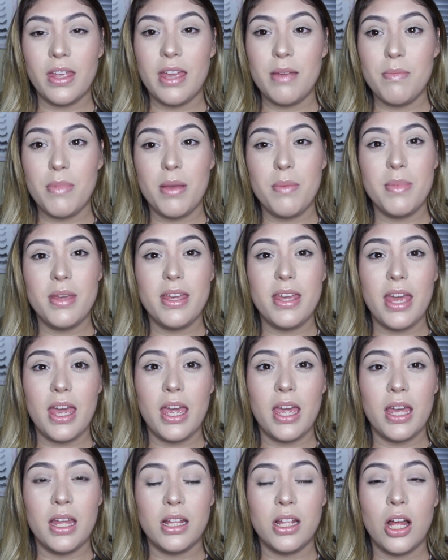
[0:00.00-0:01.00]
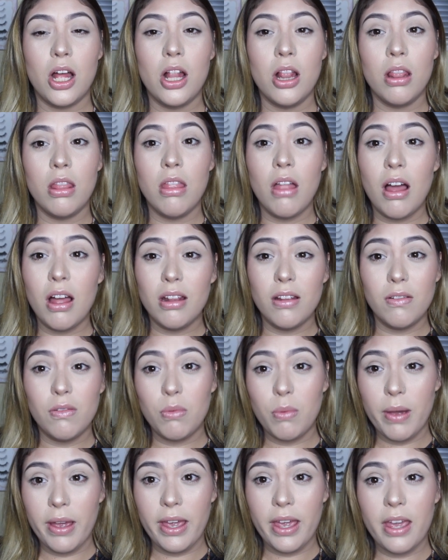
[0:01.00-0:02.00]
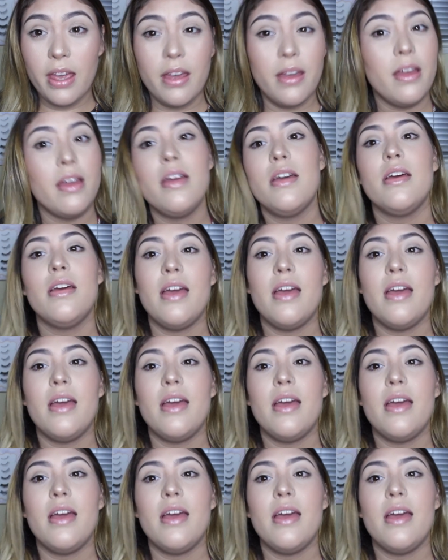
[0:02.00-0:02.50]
it made me gain a lot of weight.